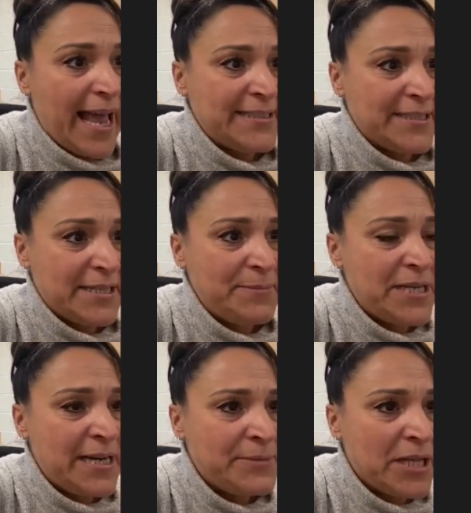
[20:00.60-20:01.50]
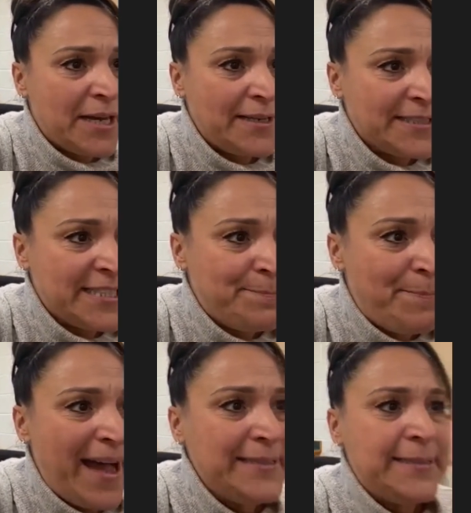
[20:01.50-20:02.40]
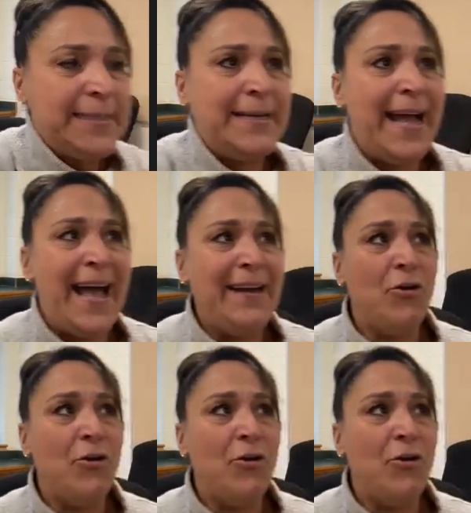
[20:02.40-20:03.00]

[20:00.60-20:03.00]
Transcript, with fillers: and sometimes unexpected and